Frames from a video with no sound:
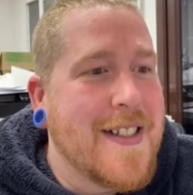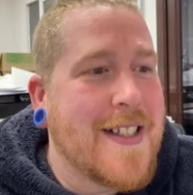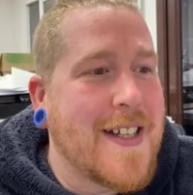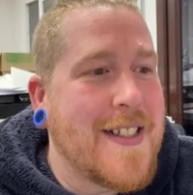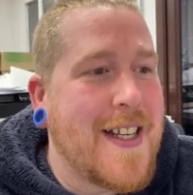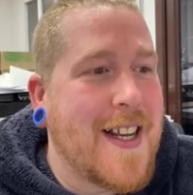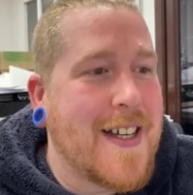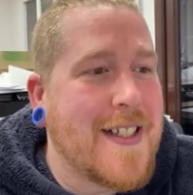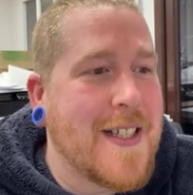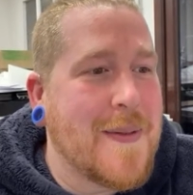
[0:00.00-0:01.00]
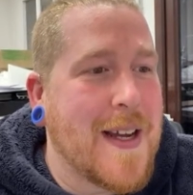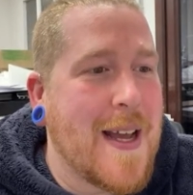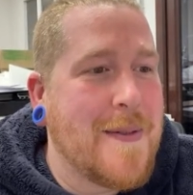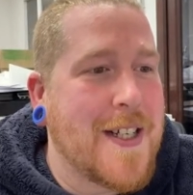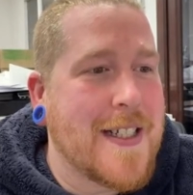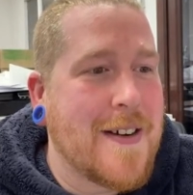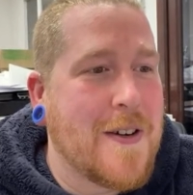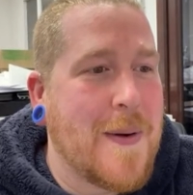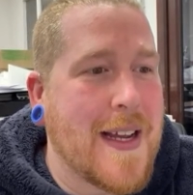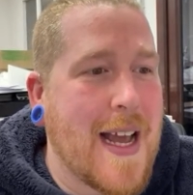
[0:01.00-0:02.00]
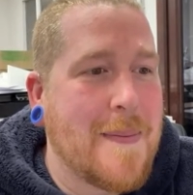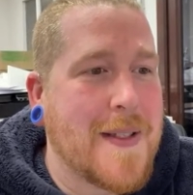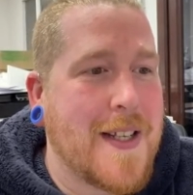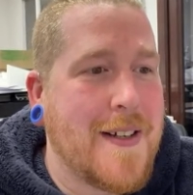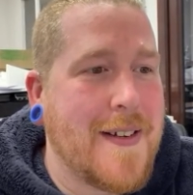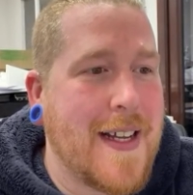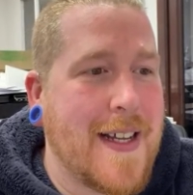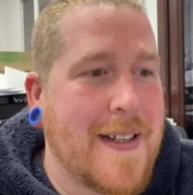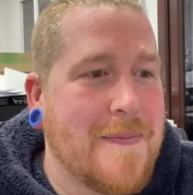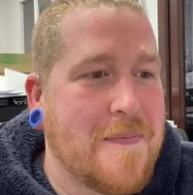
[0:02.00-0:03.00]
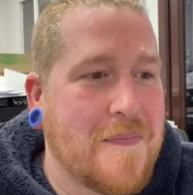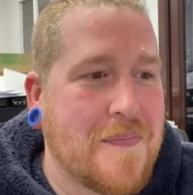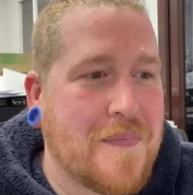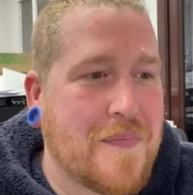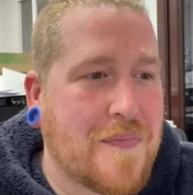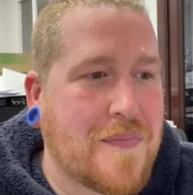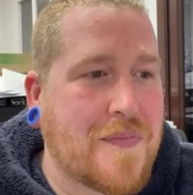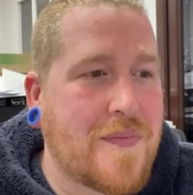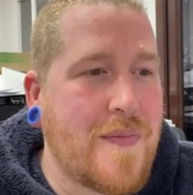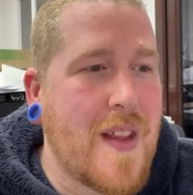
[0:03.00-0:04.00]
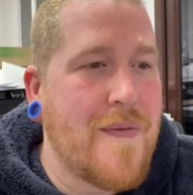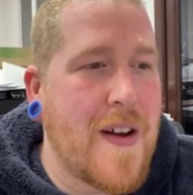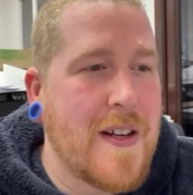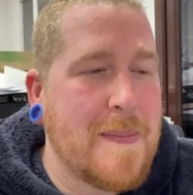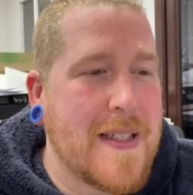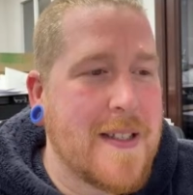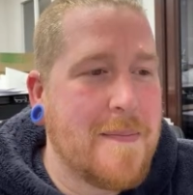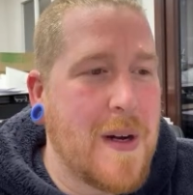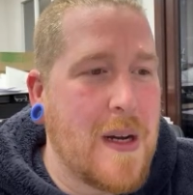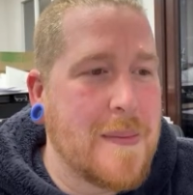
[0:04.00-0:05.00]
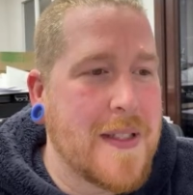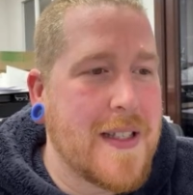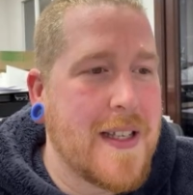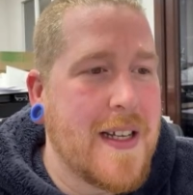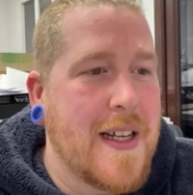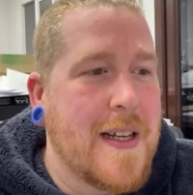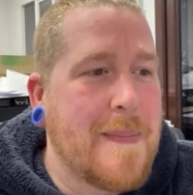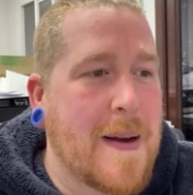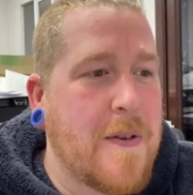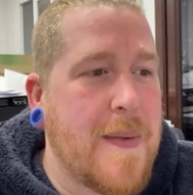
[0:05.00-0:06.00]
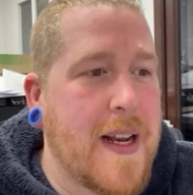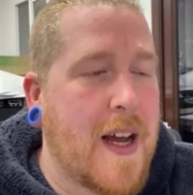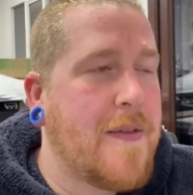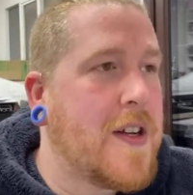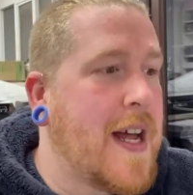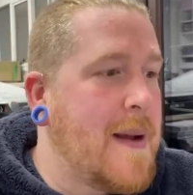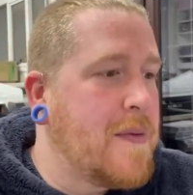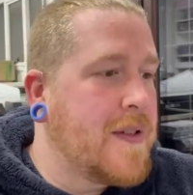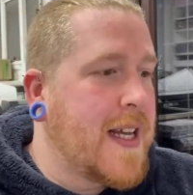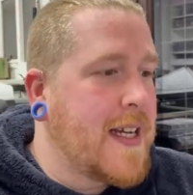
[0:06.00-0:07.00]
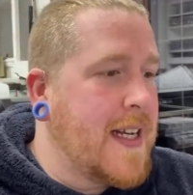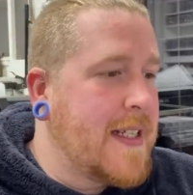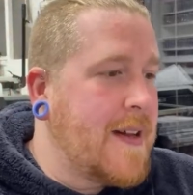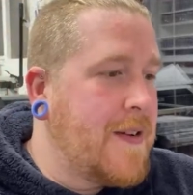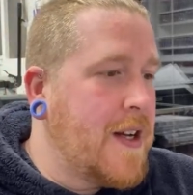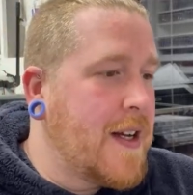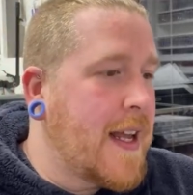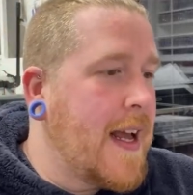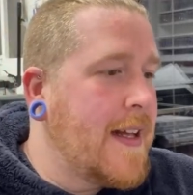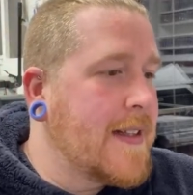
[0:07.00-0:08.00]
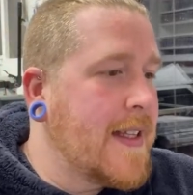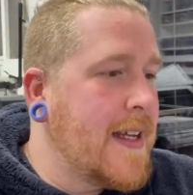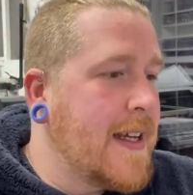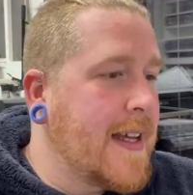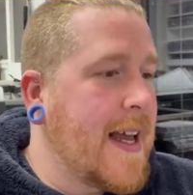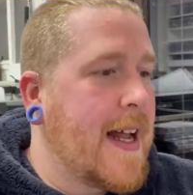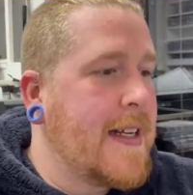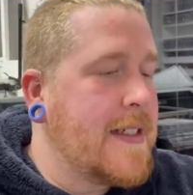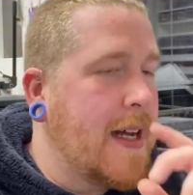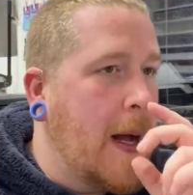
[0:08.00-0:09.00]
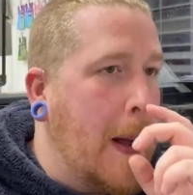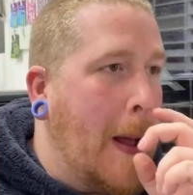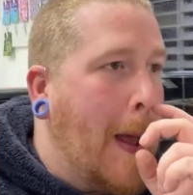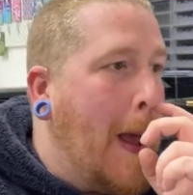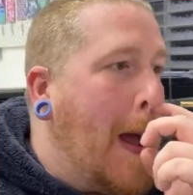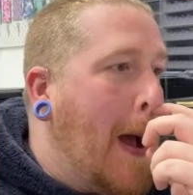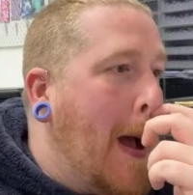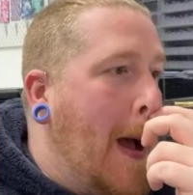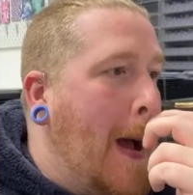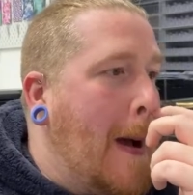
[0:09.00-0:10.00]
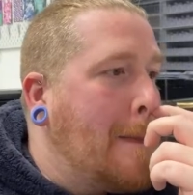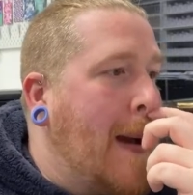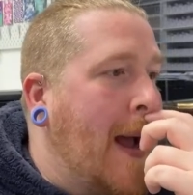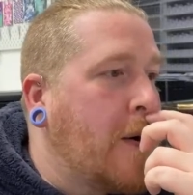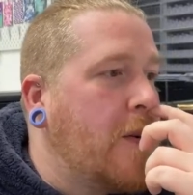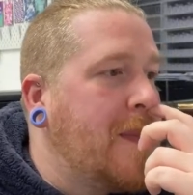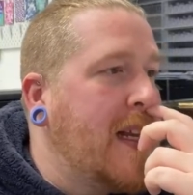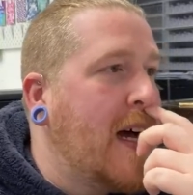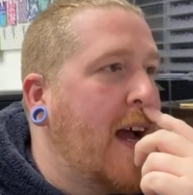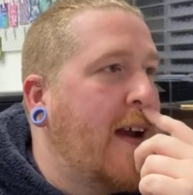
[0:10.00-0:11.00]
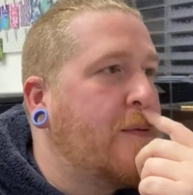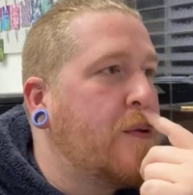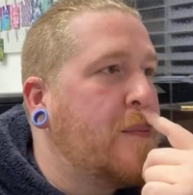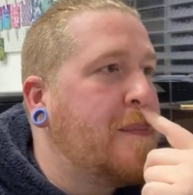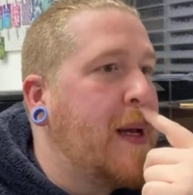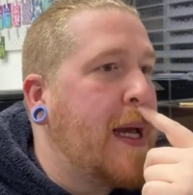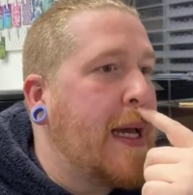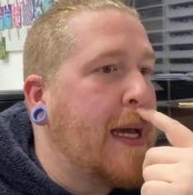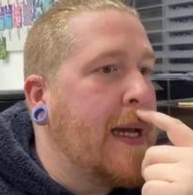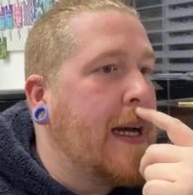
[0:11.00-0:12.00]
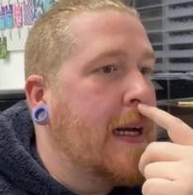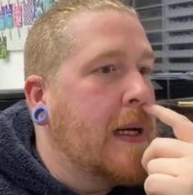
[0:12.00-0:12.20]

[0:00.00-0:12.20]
Disney license will get him shut down quick. Absolutely various bits and bobs. Pack With Me Live on April 2nd. Let's have a look at the calendar. Uh, Pack With Me Live will be...